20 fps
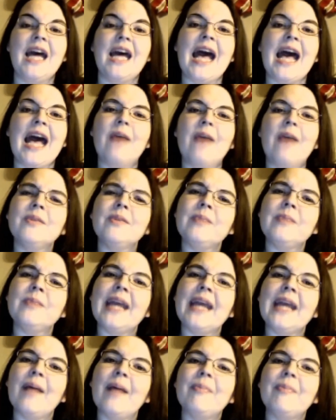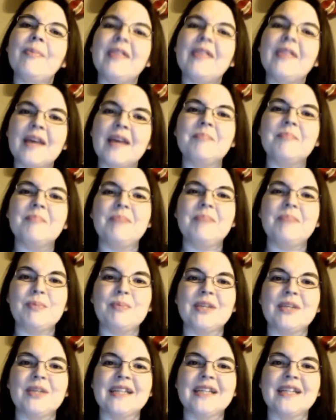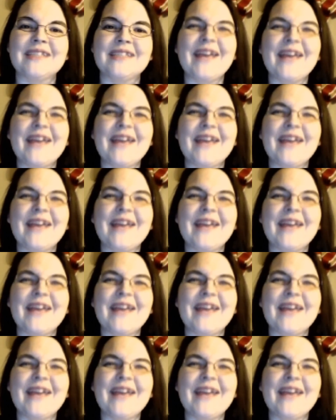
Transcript: How can we help them be productive?